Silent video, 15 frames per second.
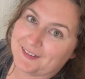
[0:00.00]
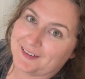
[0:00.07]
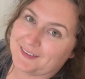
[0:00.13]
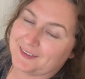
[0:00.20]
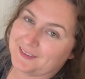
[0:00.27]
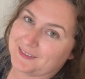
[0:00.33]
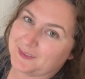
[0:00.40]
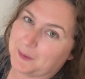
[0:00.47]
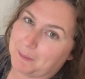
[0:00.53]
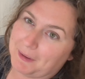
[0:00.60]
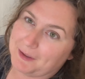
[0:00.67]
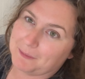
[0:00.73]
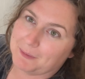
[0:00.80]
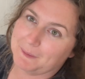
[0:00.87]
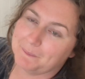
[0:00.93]
because it's the
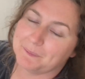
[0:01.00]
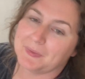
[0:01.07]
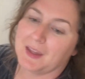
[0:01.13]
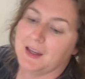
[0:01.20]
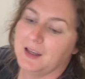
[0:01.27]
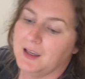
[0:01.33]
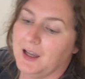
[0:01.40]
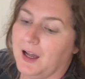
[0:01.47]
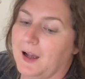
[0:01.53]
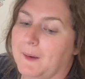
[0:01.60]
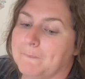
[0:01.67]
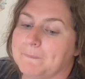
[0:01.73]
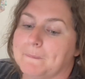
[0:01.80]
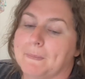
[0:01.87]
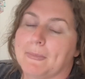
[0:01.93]
basement.
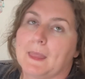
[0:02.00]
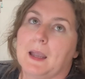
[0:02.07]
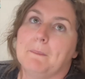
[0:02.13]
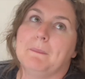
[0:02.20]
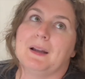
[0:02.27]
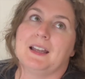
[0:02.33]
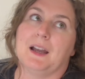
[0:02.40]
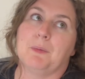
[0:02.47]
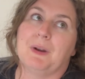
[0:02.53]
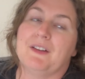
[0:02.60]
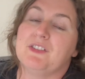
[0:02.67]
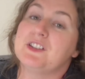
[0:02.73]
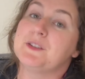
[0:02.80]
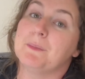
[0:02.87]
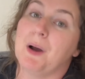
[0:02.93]
But yeah, we have
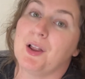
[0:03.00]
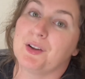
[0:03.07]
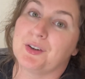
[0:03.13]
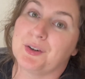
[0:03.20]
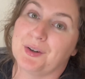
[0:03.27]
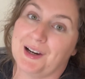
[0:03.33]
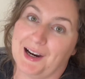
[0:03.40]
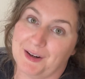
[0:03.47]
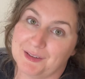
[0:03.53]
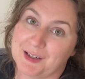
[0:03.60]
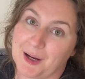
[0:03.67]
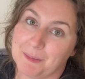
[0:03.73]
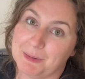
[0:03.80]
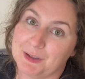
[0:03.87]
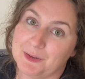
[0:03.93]
a smaller crowd
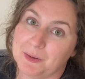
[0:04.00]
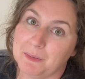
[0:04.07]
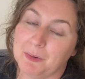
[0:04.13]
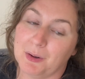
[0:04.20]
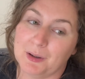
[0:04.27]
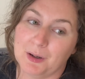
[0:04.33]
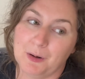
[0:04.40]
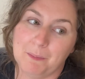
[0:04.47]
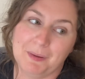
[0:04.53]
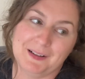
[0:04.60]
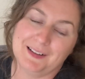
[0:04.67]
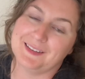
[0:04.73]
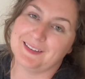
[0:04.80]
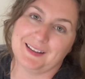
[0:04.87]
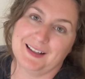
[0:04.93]
coming tomorrow,
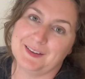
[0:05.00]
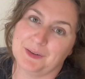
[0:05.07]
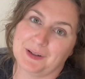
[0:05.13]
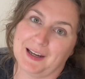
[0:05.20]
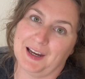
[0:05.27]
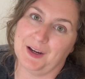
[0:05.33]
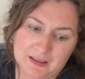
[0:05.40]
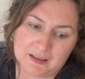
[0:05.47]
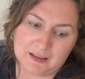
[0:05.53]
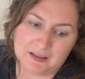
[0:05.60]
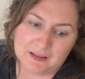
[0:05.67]
but it's okay.